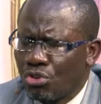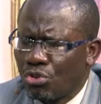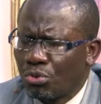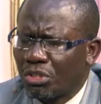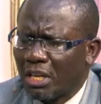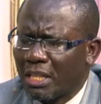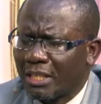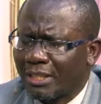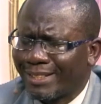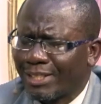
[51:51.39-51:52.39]
You say
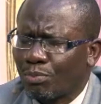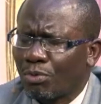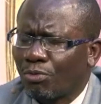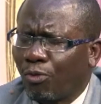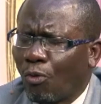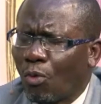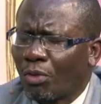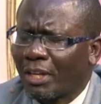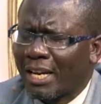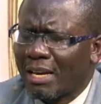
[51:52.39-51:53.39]
that just before
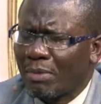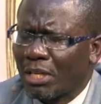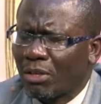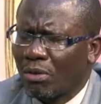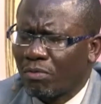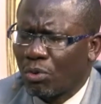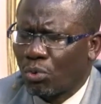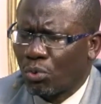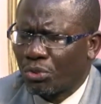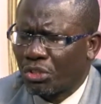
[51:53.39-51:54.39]
the coming of the
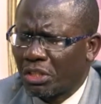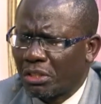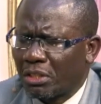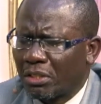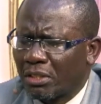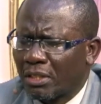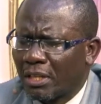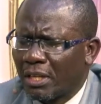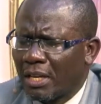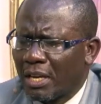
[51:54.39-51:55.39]
Lord Jesus,
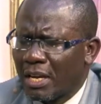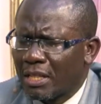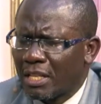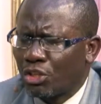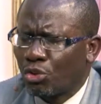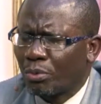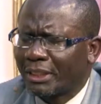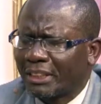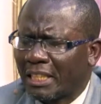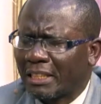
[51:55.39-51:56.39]
that you will
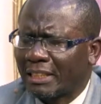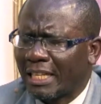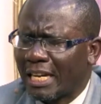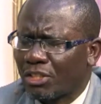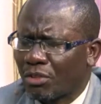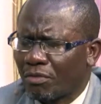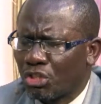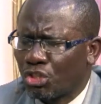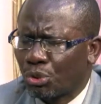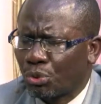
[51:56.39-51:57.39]
turn the hearts of the
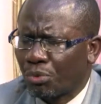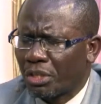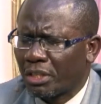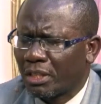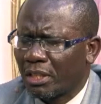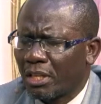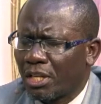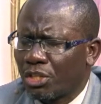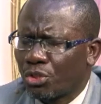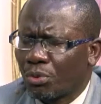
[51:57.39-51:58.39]
children
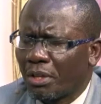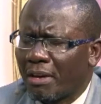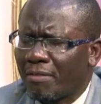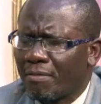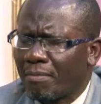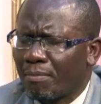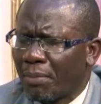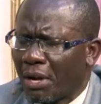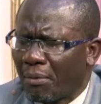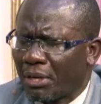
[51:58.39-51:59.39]
to their
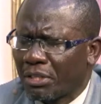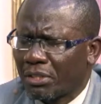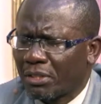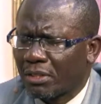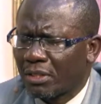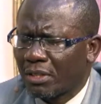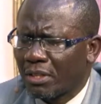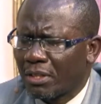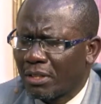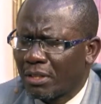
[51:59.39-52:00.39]
parents,
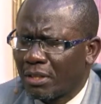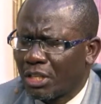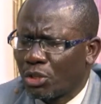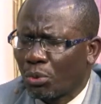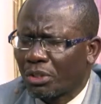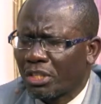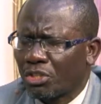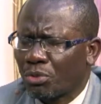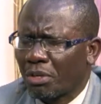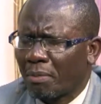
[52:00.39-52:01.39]
the
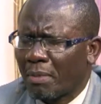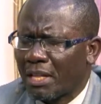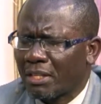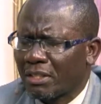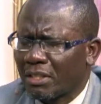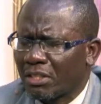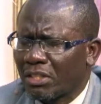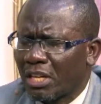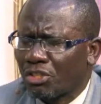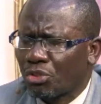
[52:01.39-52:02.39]
daughters to their mothers, and the
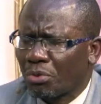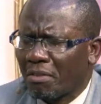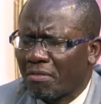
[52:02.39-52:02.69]
sons to their